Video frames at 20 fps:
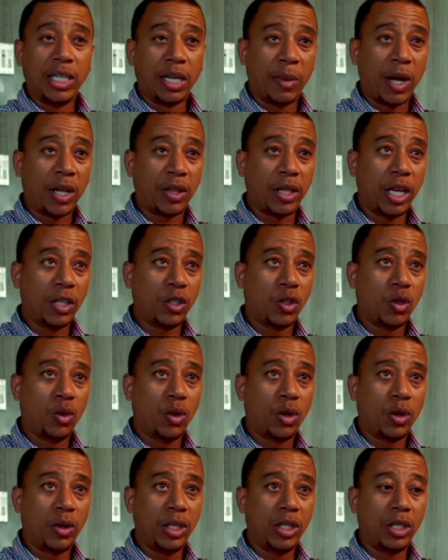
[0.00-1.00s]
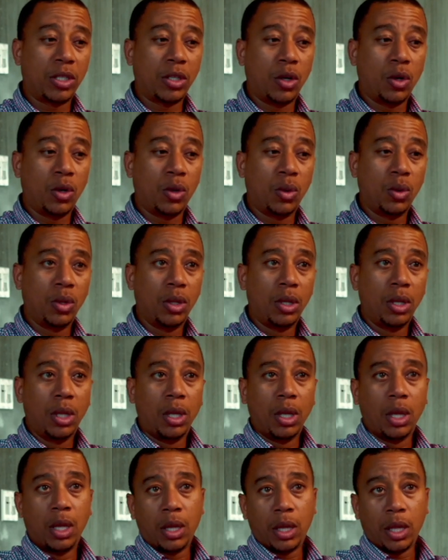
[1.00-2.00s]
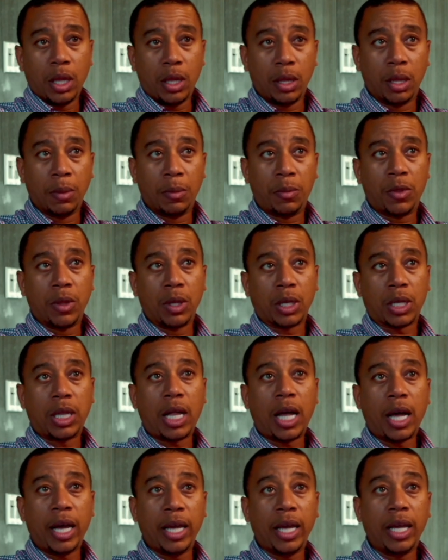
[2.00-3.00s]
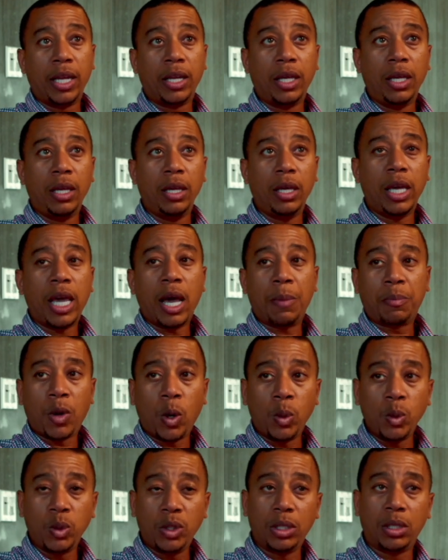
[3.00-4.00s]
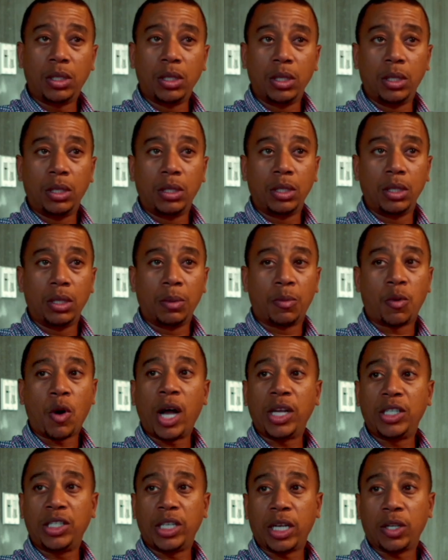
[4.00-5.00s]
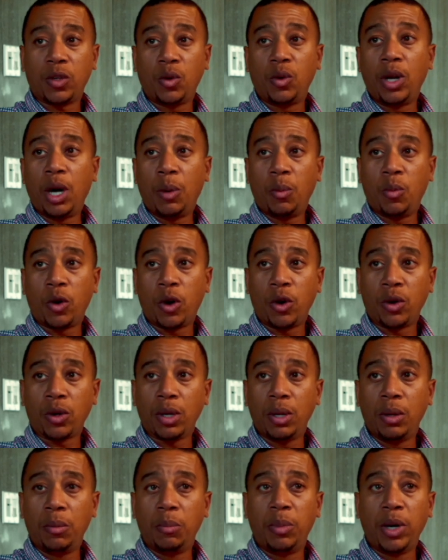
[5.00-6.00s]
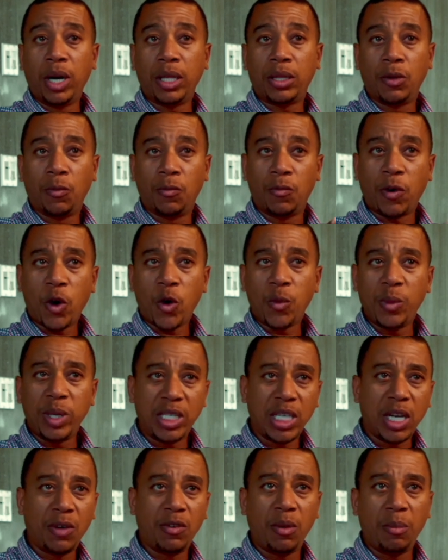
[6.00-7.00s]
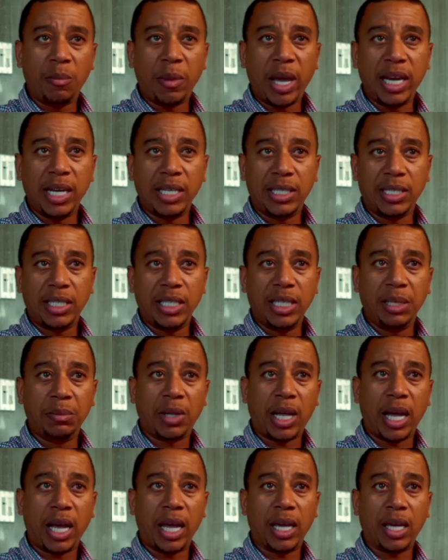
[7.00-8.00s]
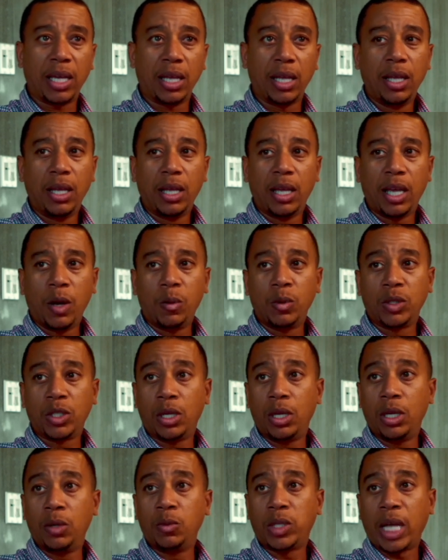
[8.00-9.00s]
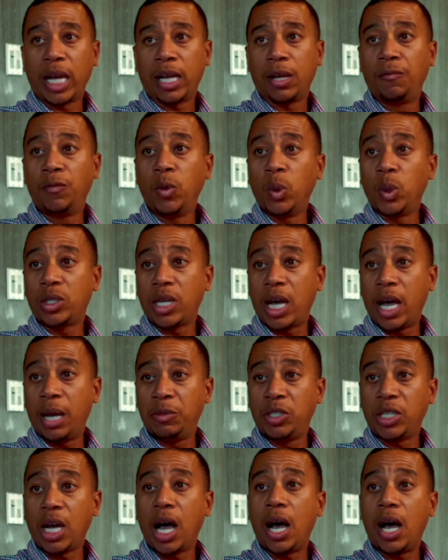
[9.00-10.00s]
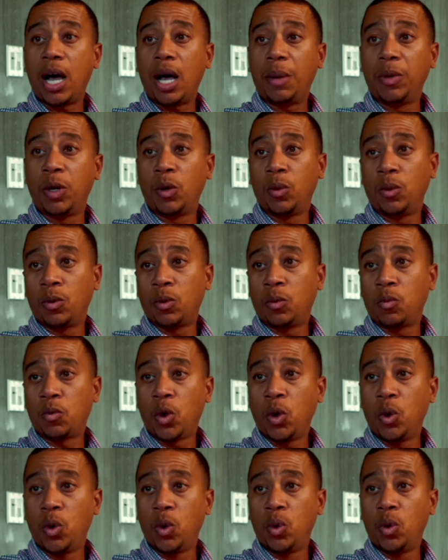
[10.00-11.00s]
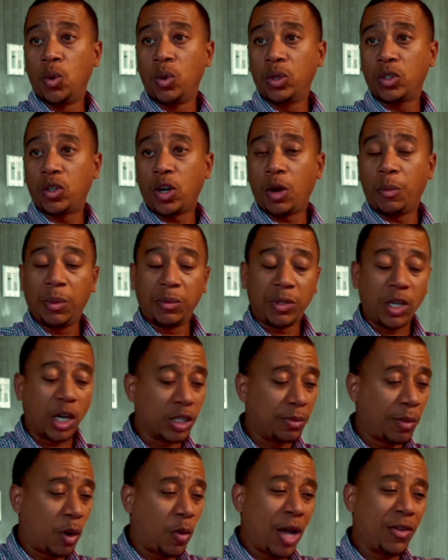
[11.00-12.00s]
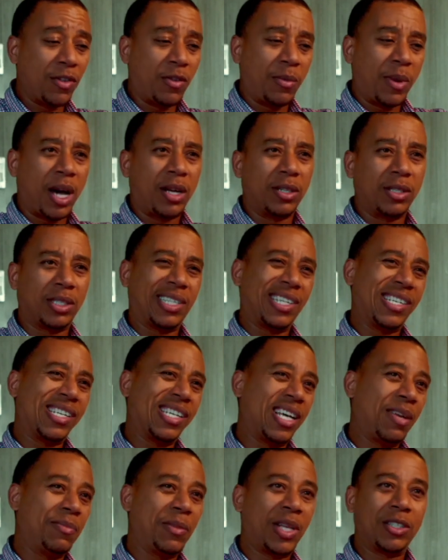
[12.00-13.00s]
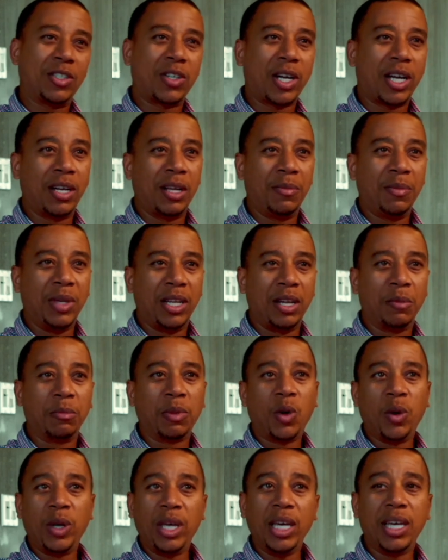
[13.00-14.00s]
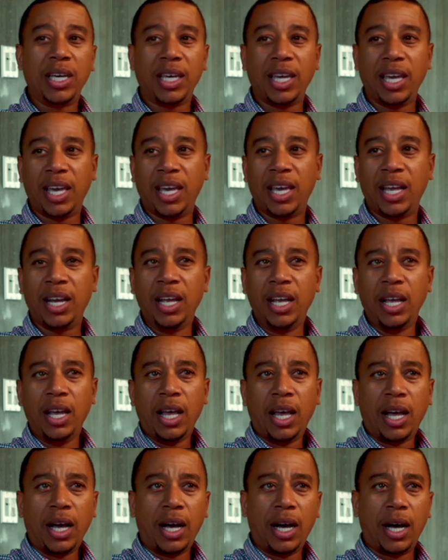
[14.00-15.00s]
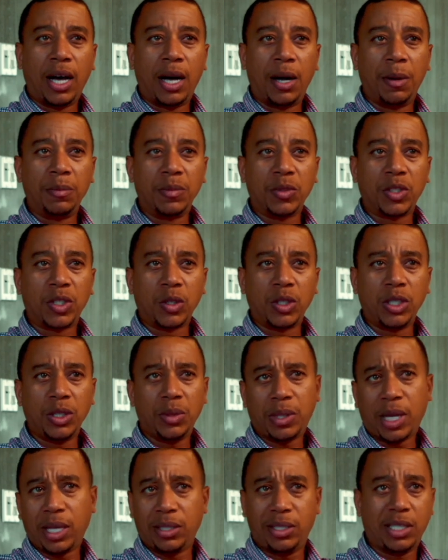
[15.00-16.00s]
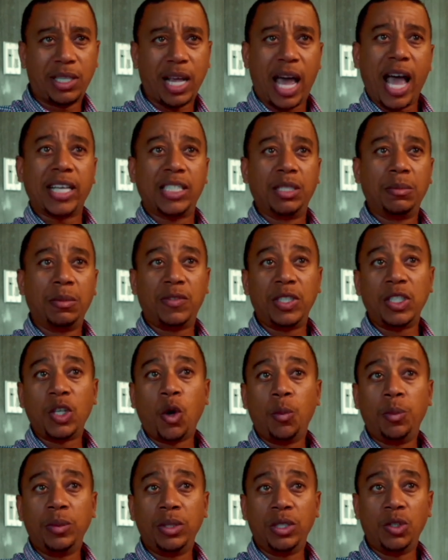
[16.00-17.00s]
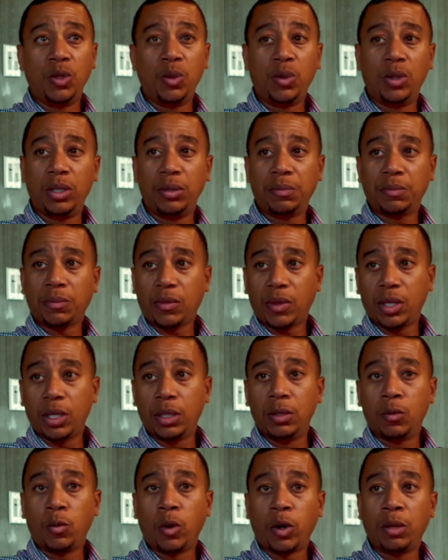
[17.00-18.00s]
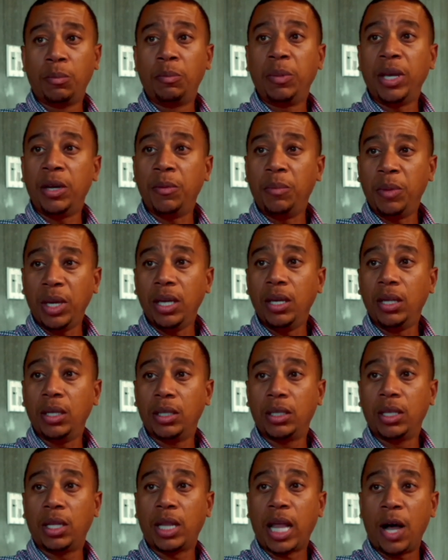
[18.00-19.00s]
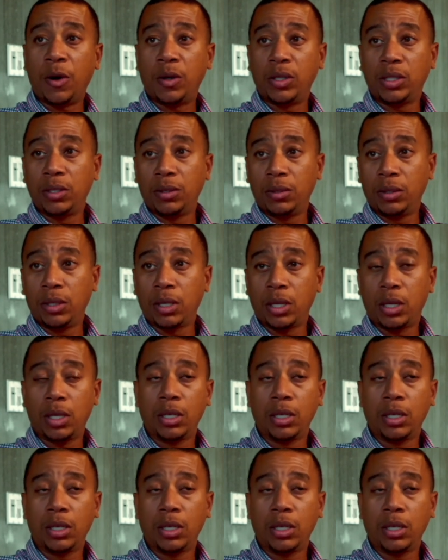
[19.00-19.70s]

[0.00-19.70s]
thing about that story, so the client, he had posted the project on Upwork, but the verbiage of it made it seem like it was like a full-time job, a role. Mm-hmm. So I remember talking to my wife about it. I was like, I'm not trying to be an employee again. So she was like, just ask him if he's open to working B2B to allow us to